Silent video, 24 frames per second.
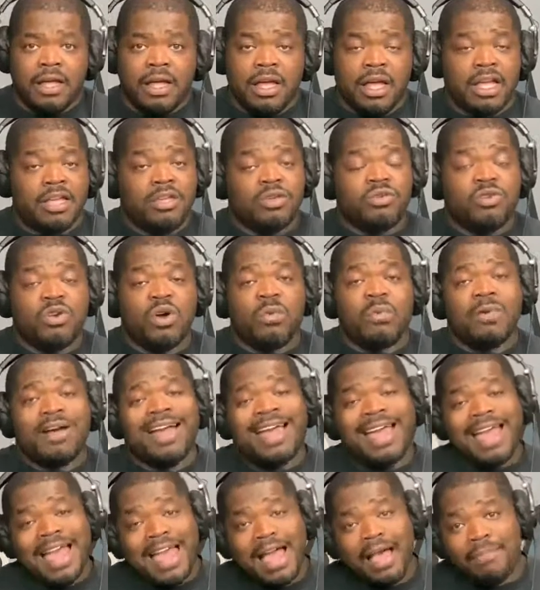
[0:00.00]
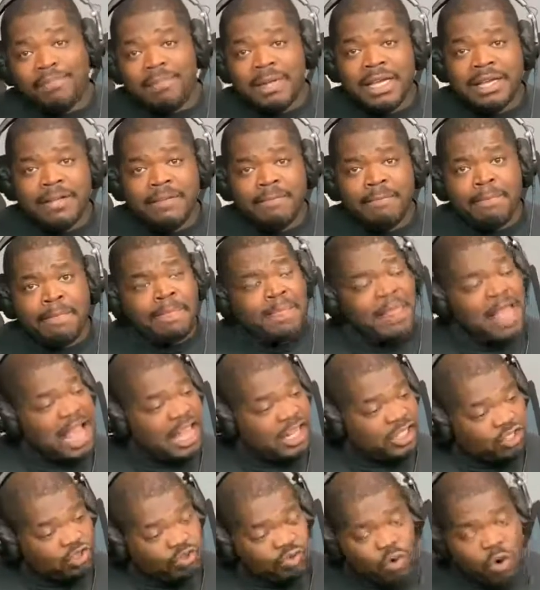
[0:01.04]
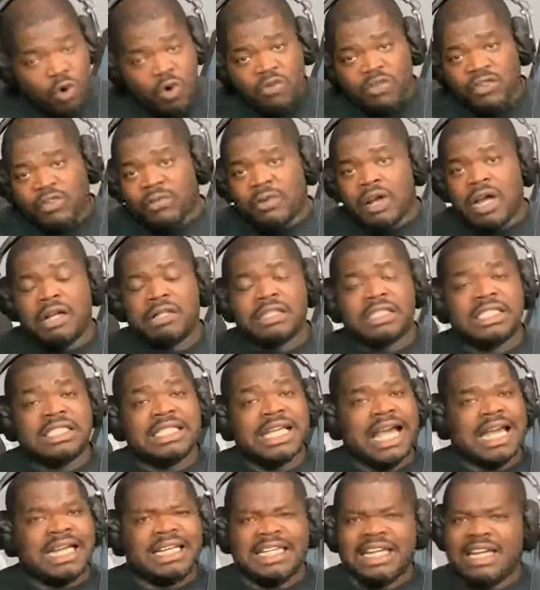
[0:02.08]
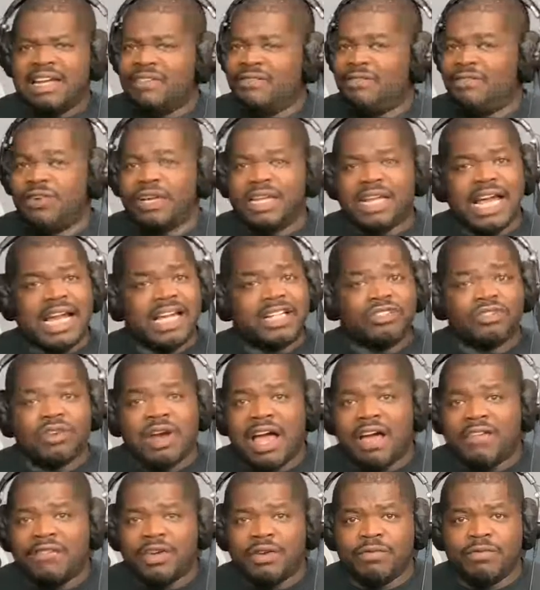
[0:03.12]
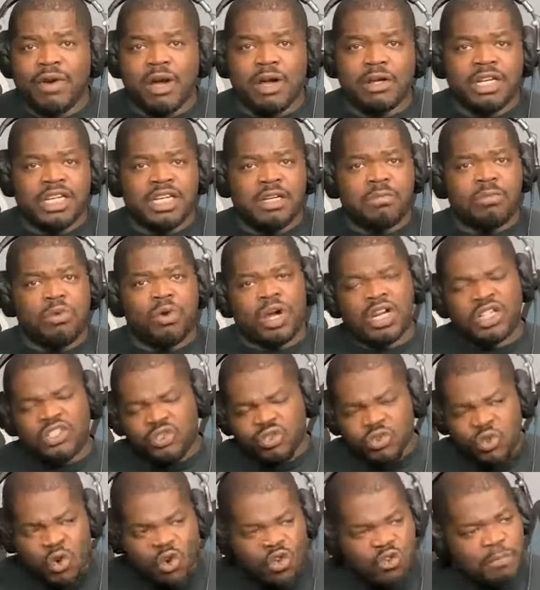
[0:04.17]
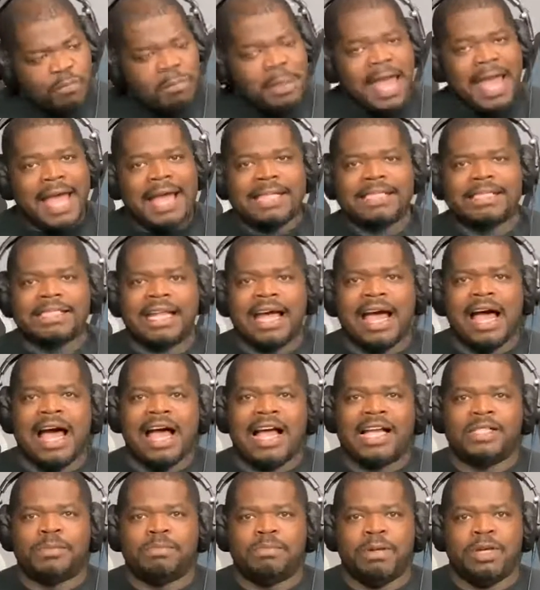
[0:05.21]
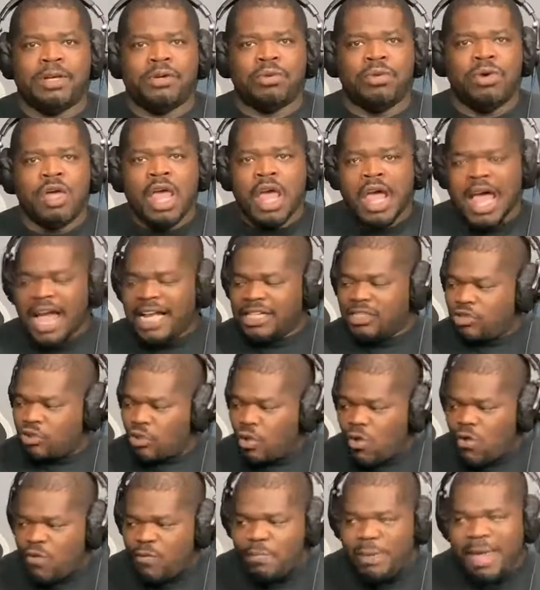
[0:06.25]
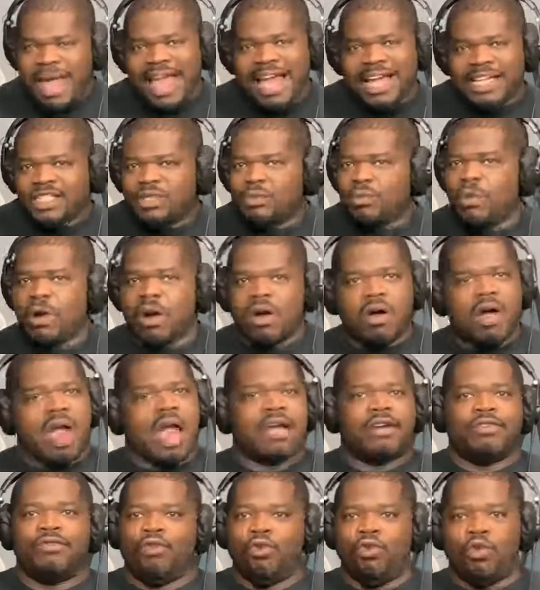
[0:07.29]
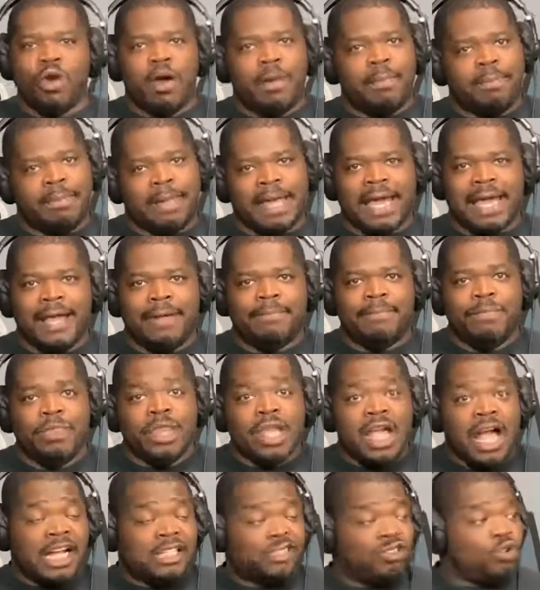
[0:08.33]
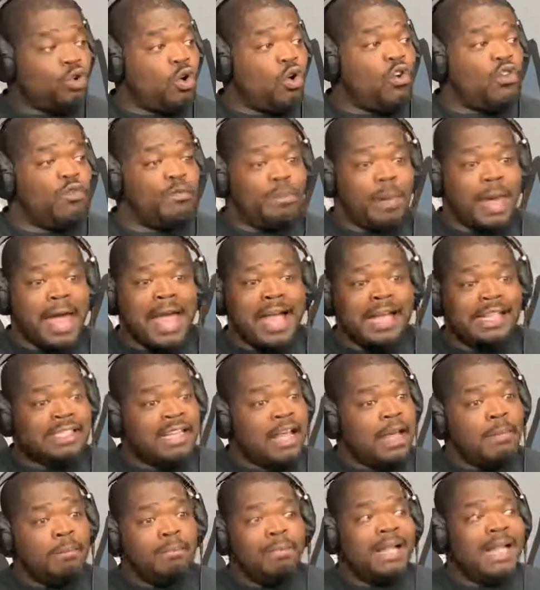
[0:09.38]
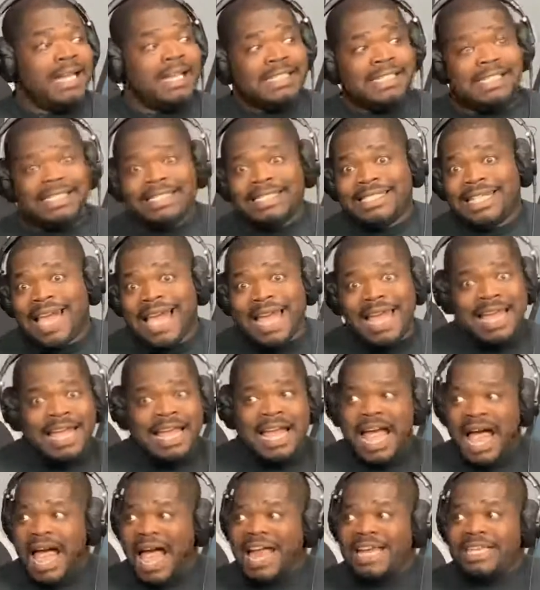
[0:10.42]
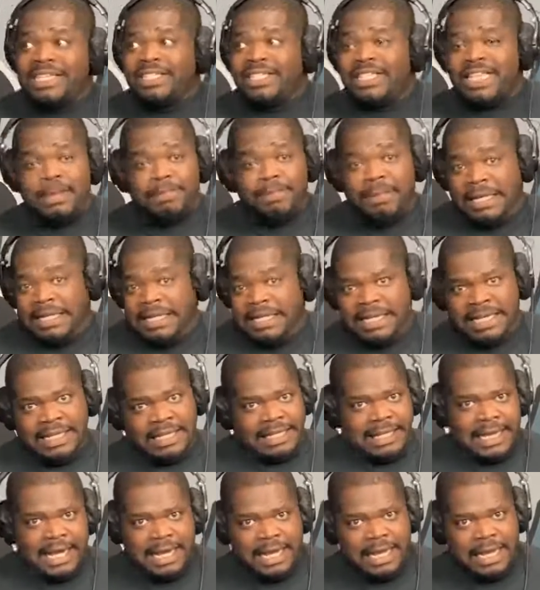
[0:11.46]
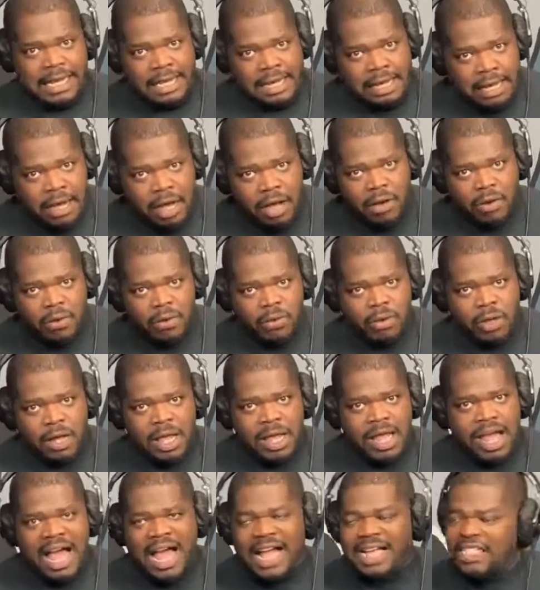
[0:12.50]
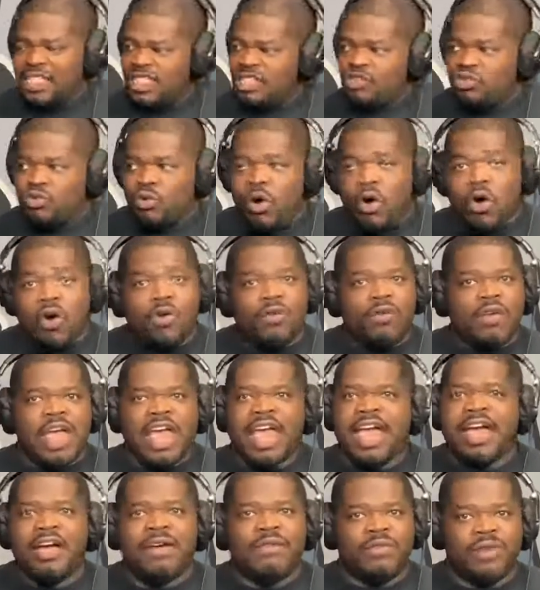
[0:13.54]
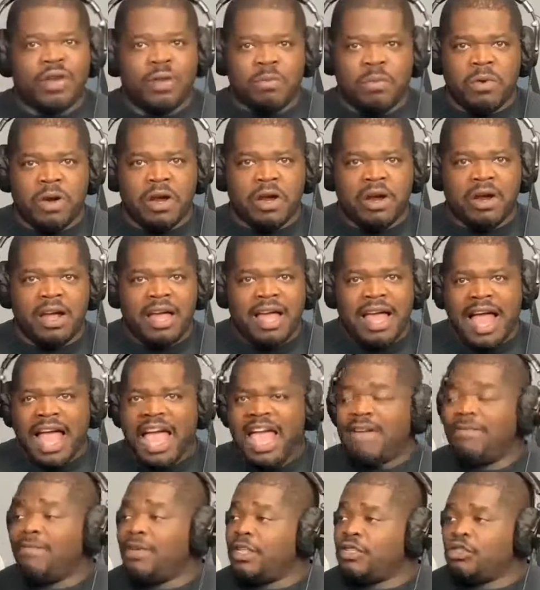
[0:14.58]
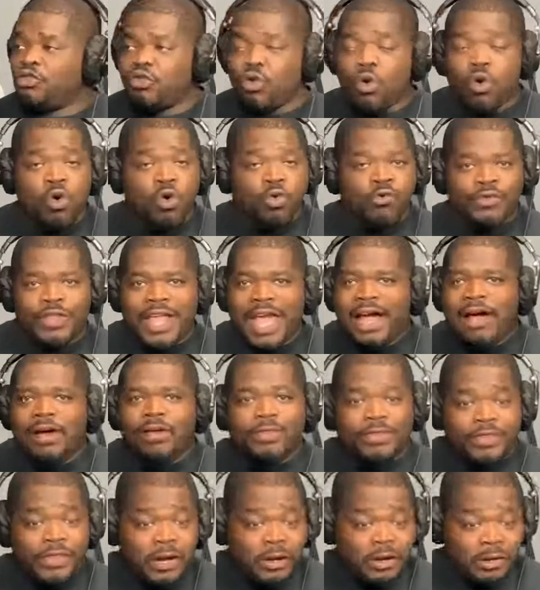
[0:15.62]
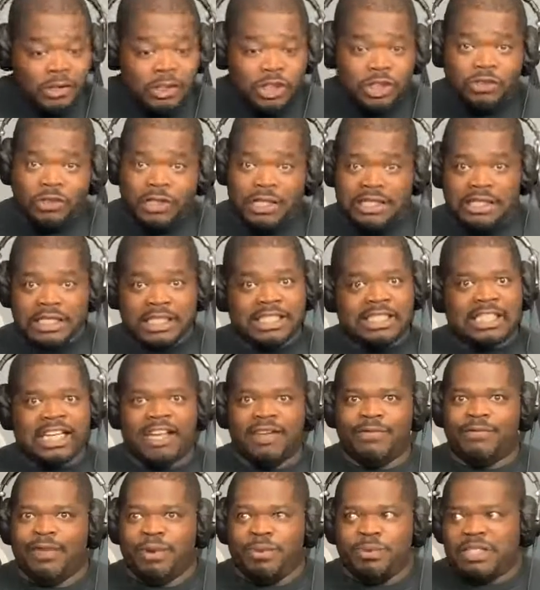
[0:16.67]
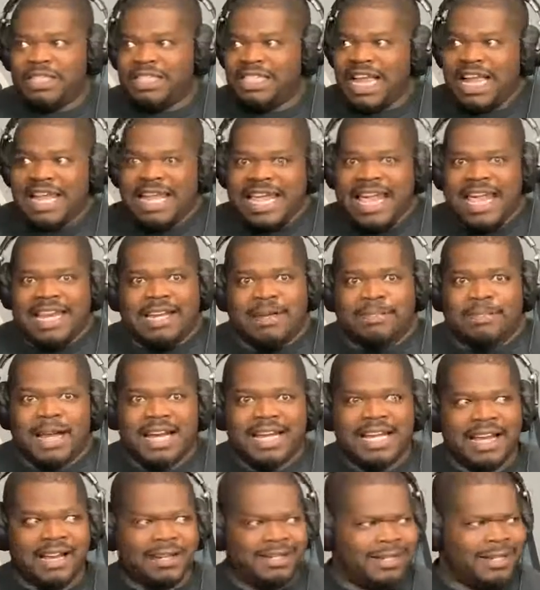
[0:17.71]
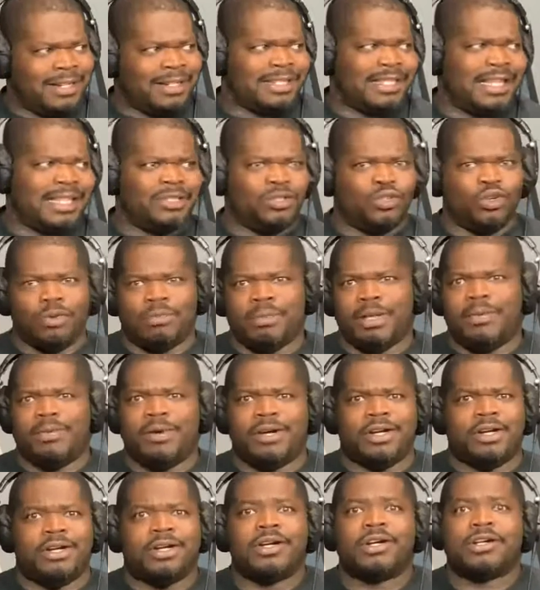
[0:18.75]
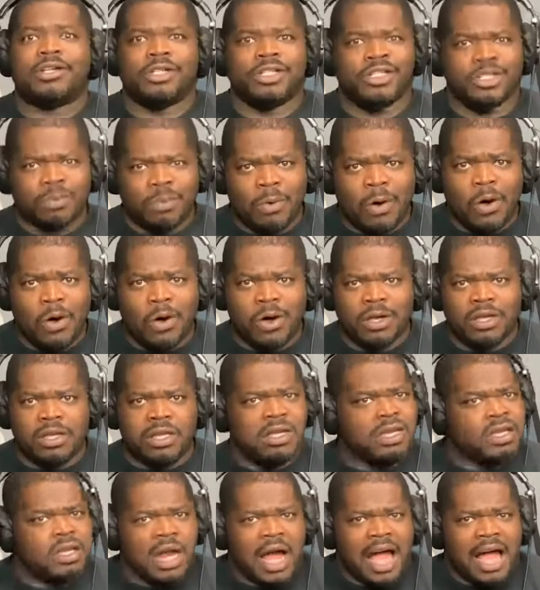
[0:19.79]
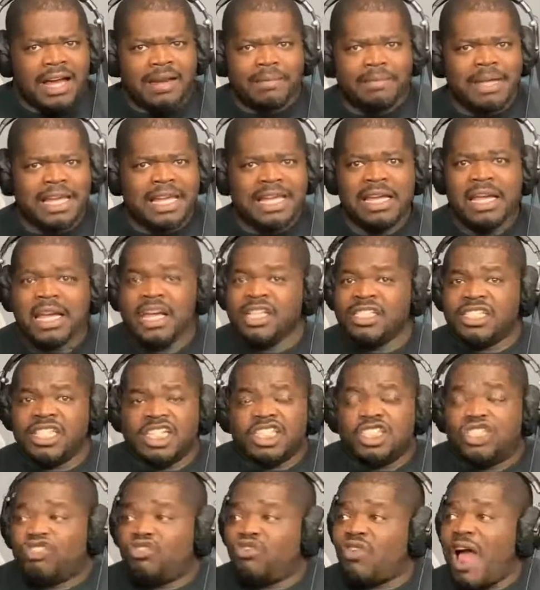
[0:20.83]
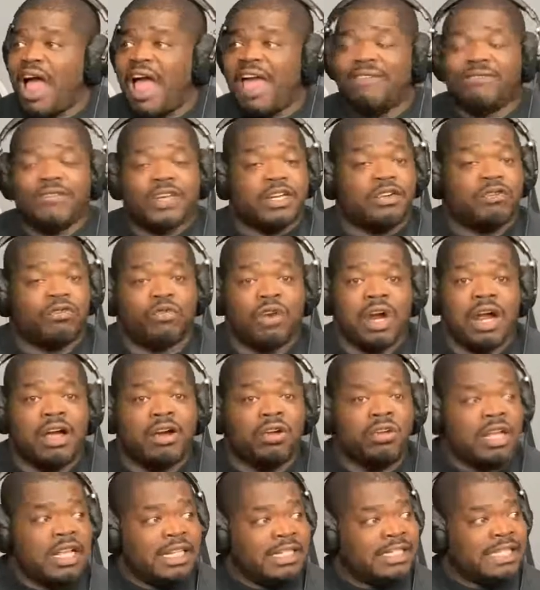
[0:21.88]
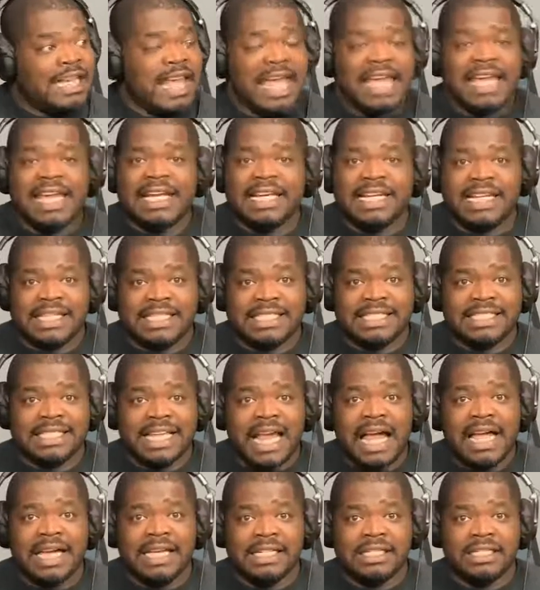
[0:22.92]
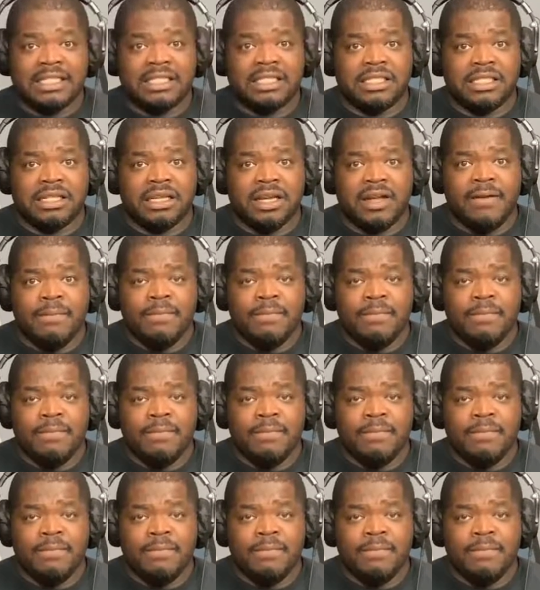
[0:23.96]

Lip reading: And you know what happened? I drove around until I didn't feel like driving around anymore. I drove past the hospital. I drove past where I grew up at. I drove past places that I typically didn't go. I just drove everywhere. I even drove down 3rd Street to see if it was like anybody out there, because that's normally where the hookers walk. You know what I mean? Just driving around, taking in sights.